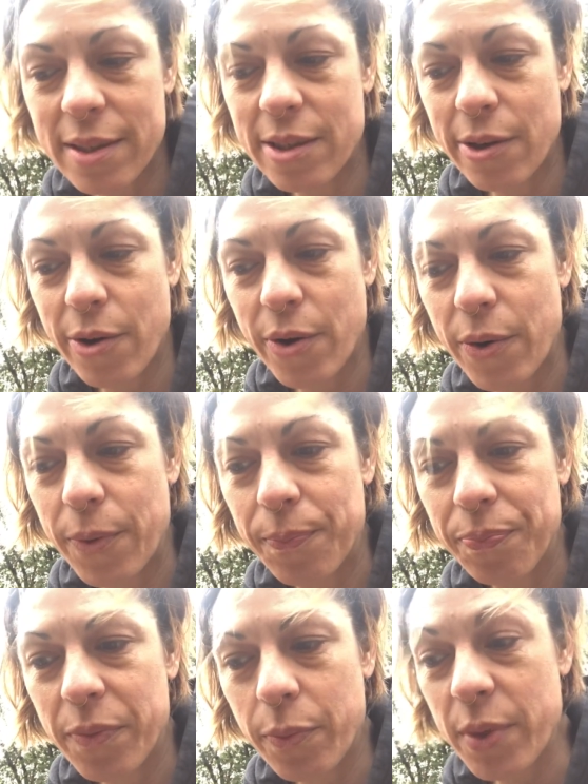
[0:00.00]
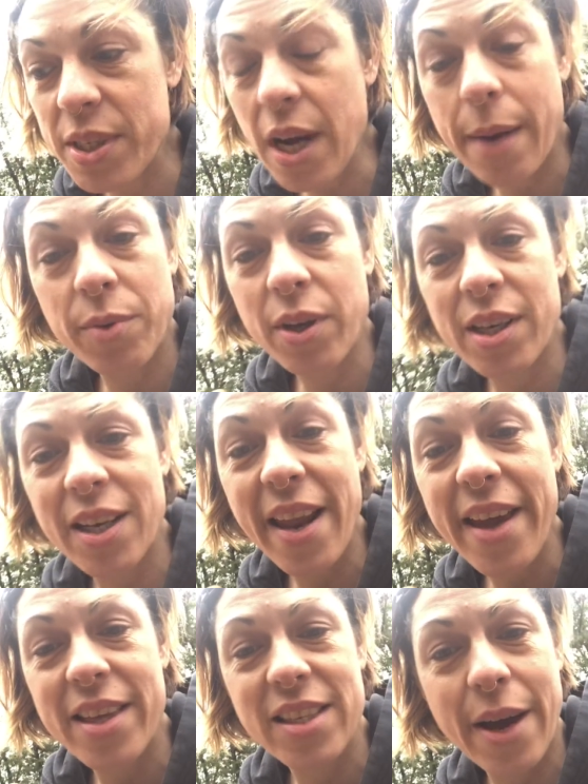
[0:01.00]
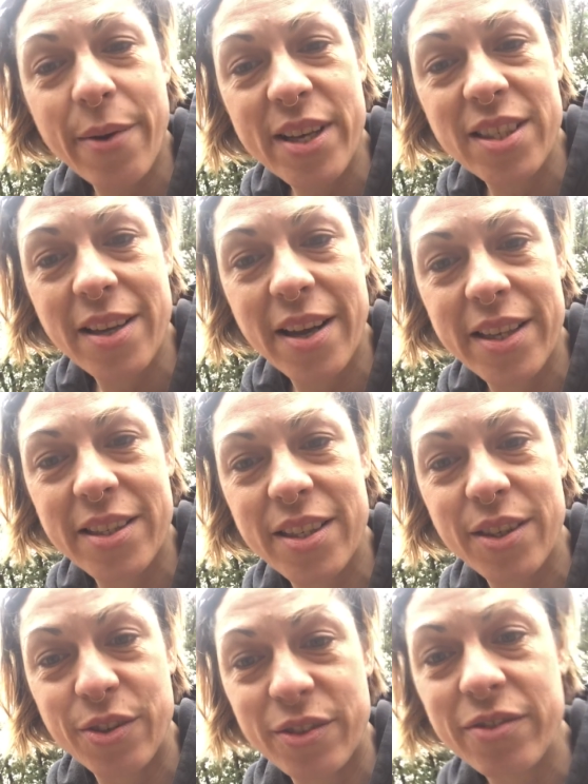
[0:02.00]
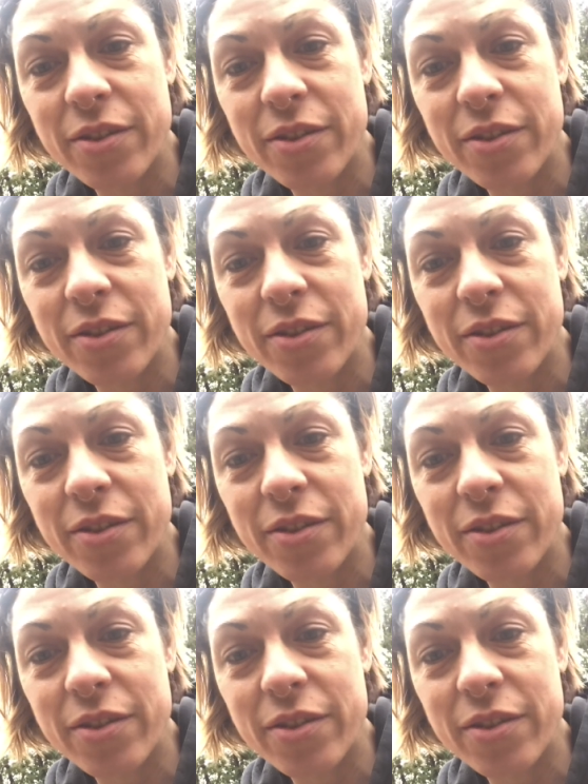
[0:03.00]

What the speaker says: So, which I'm not gonna lie, that's how I started too.